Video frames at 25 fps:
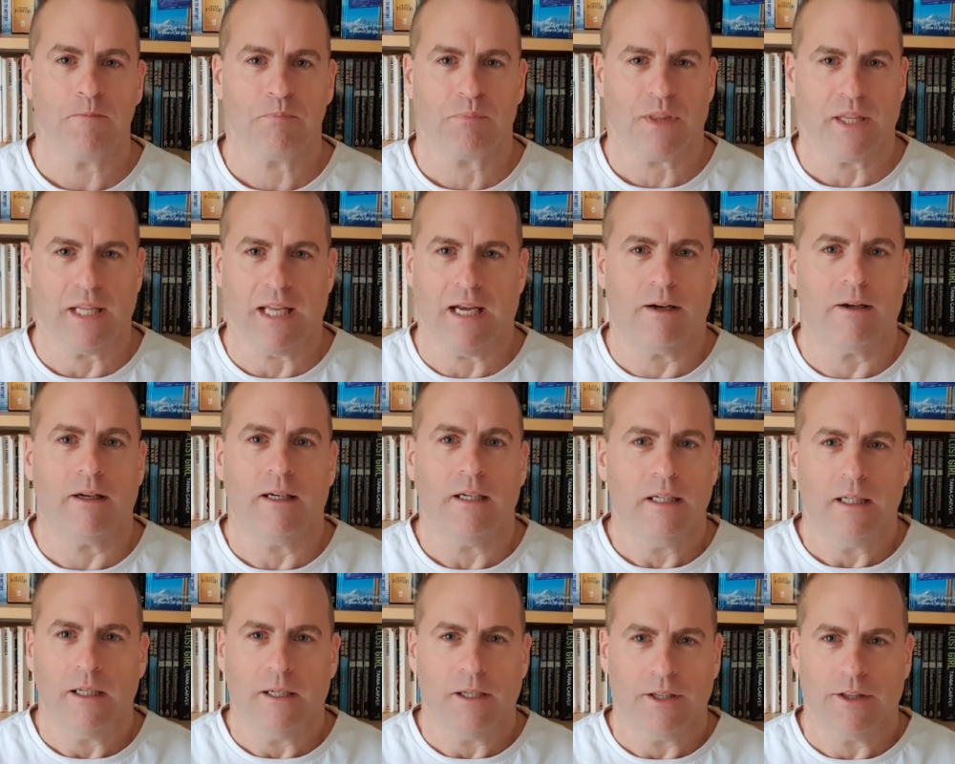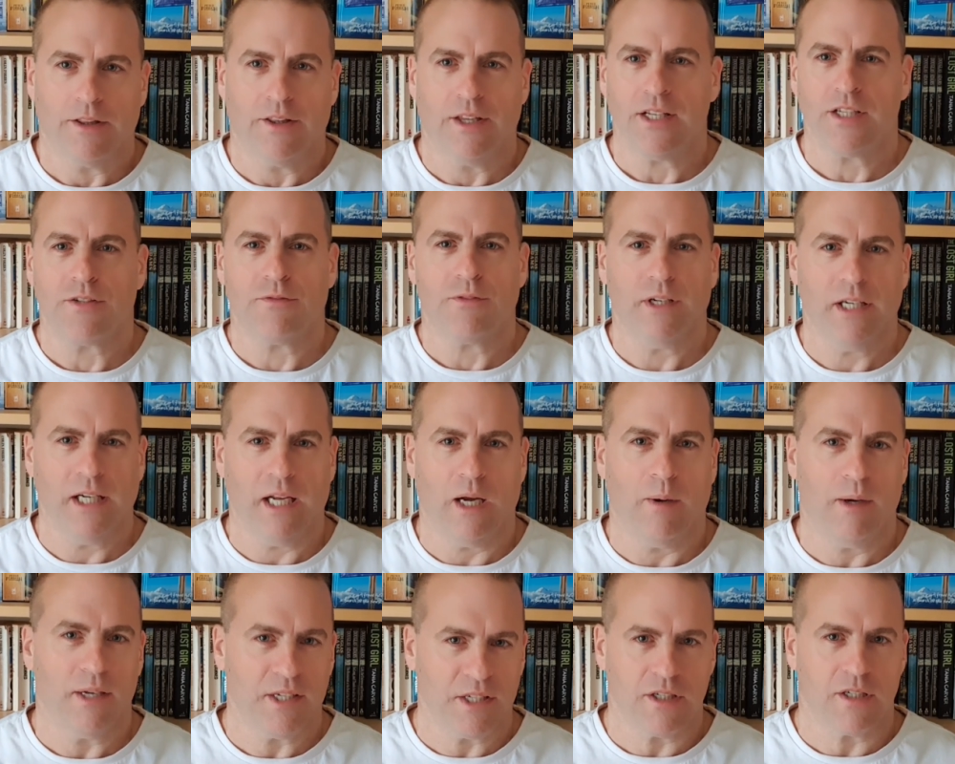Now, this
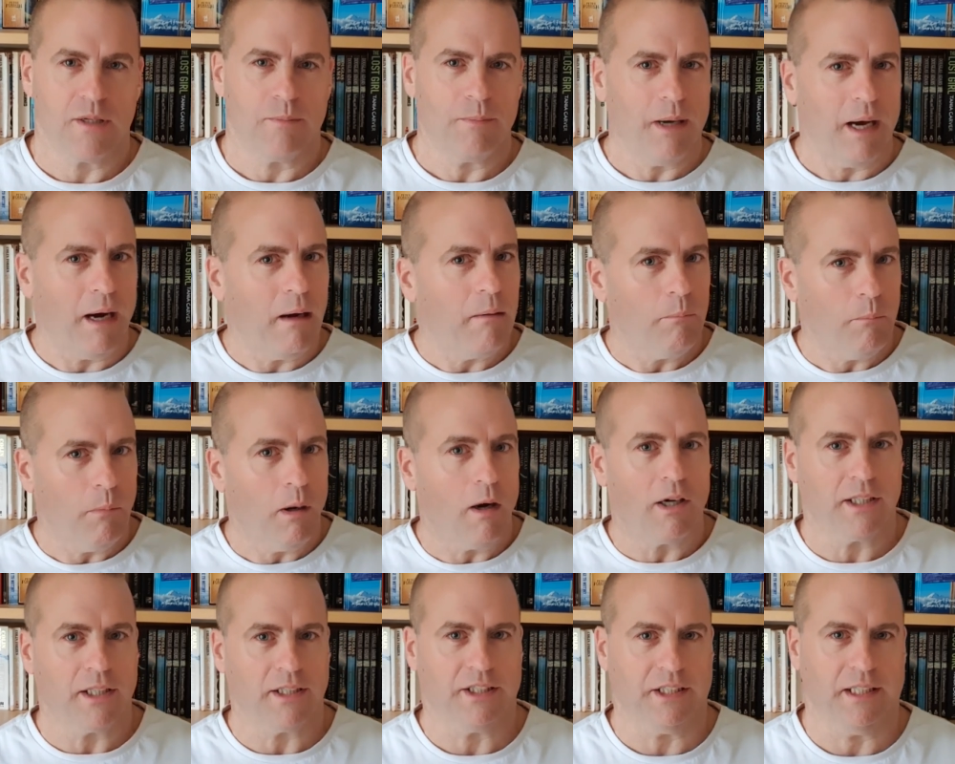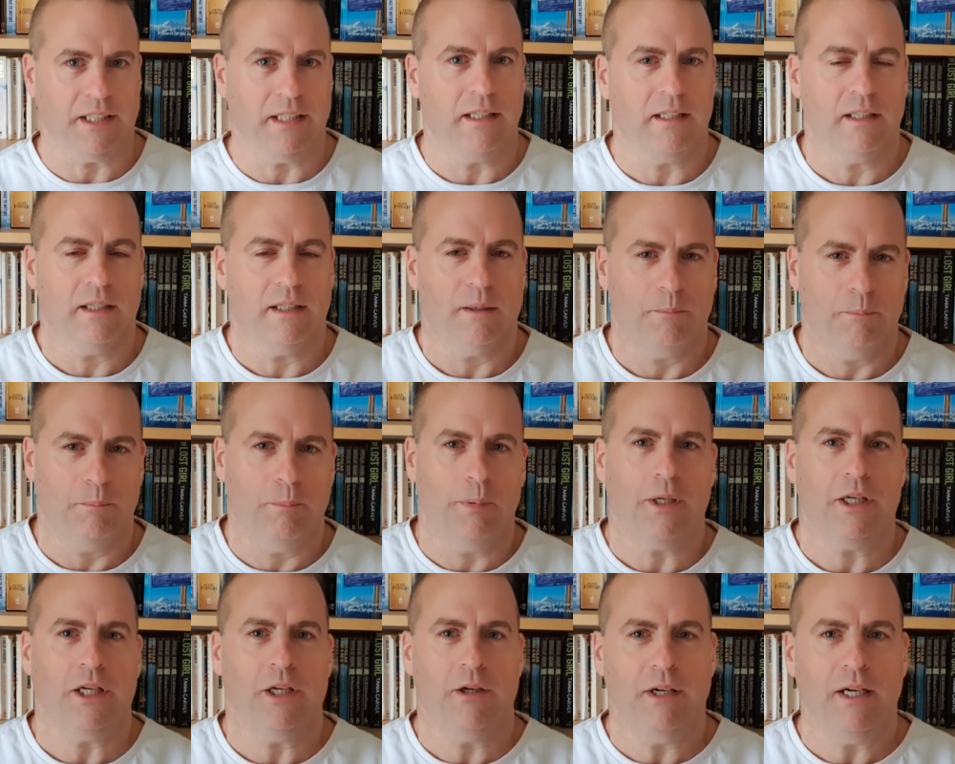video isn't about marketing,
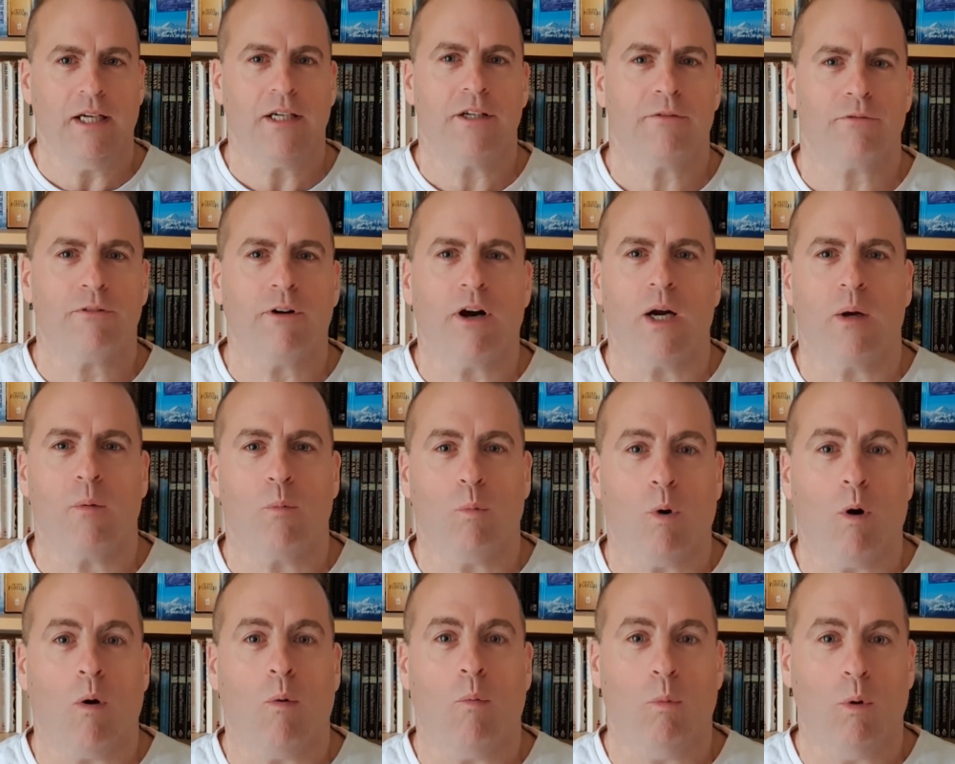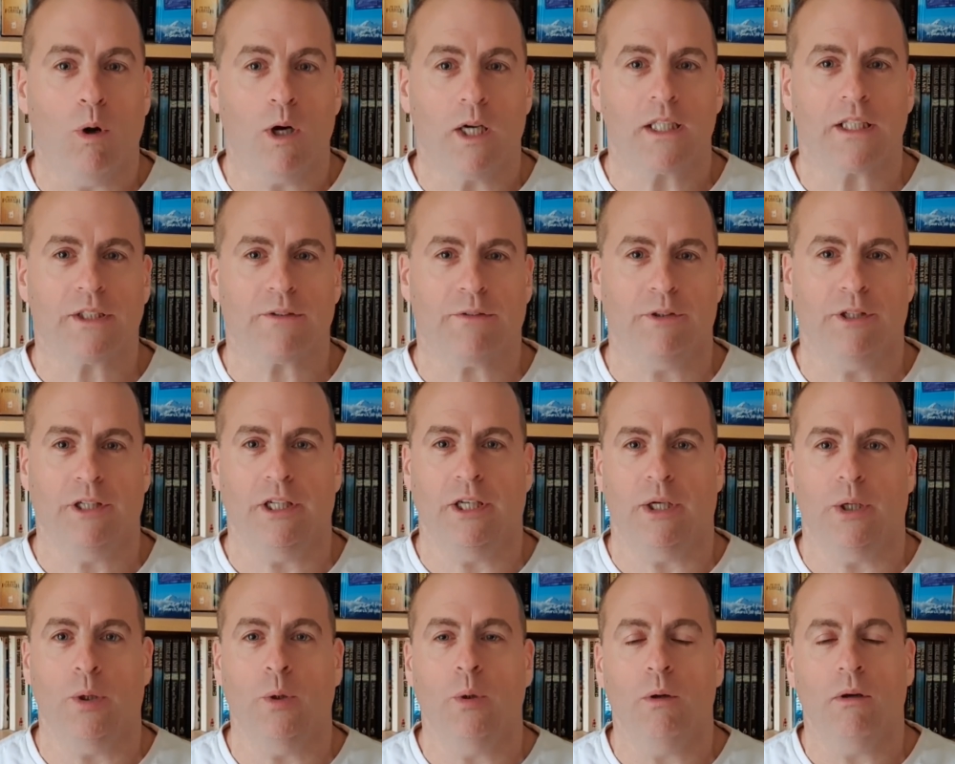but you need to find what works for
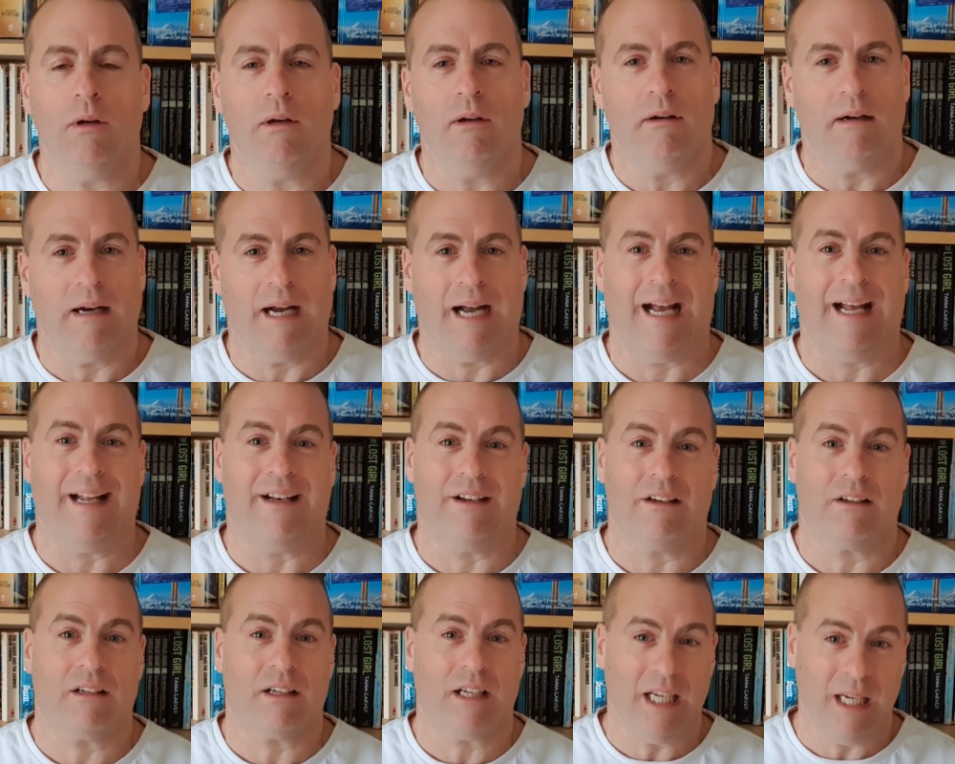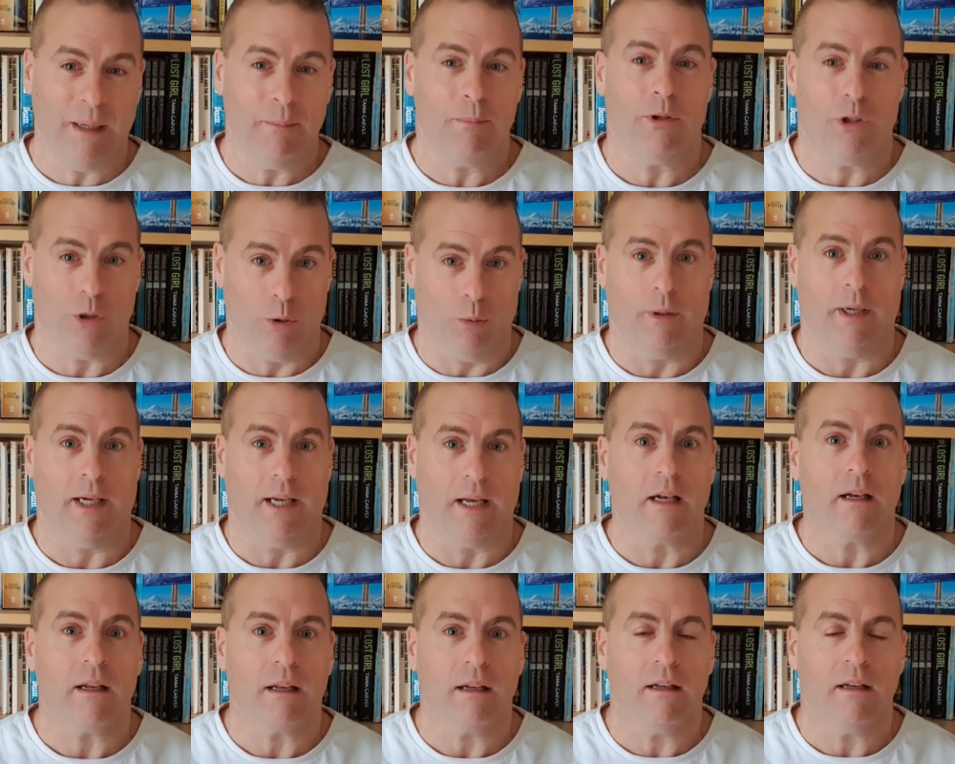you and keep doing
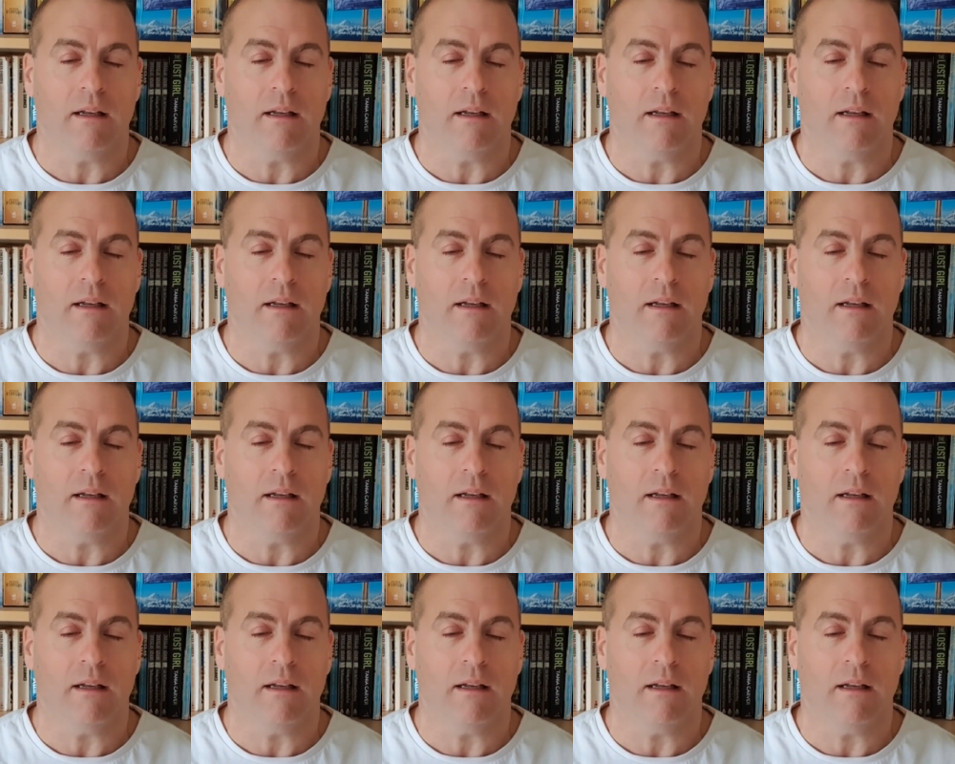it.